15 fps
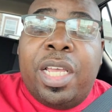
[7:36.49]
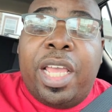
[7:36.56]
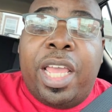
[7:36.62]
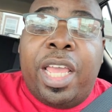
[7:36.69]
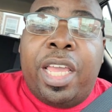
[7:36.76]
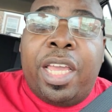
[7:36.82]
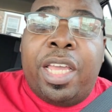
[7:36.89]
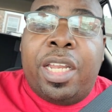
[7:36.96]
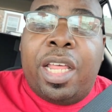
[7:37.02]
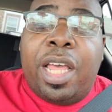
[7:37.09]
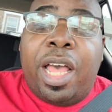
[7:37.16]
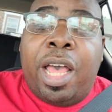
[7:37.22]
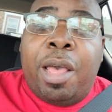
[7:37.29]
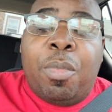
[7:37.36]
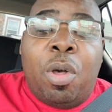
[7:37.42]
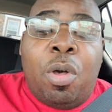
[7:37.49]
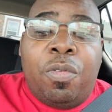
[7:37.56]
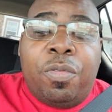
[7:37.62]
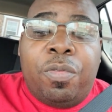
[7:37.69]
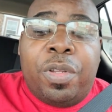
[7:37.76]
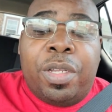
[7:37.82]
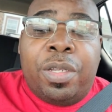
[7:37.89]
and I'm
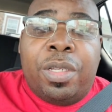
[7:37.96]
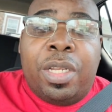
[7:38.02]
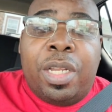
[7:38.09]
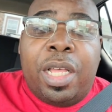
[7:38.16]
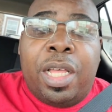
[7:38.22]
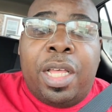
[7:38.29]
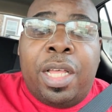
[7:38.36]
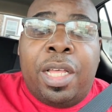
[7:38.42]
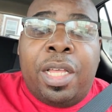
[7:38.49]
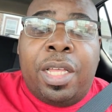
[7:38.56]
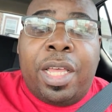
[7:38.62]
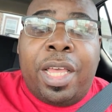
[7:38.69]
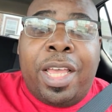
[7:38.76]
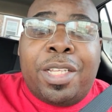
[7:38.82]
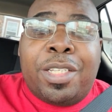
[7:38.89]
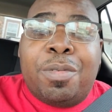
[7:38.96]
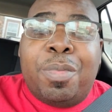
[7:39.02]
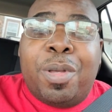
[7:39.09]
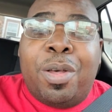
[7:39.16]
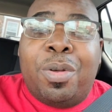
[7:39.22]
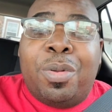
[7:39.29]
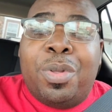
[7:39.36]
often asked
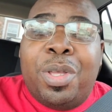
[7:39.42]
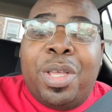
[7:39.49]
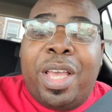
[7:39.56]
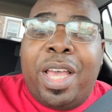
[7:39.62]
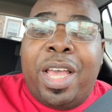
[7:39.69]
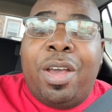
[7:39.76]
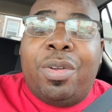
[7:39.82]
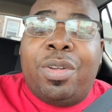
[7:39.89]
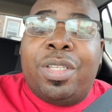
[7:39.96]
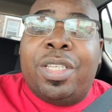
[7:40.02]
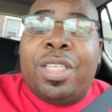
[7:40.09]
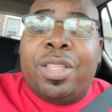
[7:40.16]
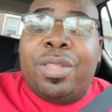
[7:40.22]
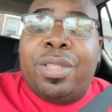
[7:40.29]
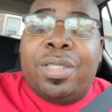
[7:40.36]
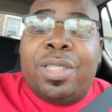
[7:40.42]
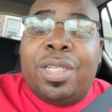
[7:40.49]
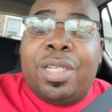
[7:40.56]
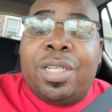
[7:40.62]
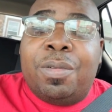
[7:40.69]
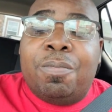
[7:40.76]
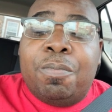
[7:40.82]
about how to get this
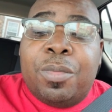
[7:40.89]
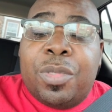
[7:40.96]
done.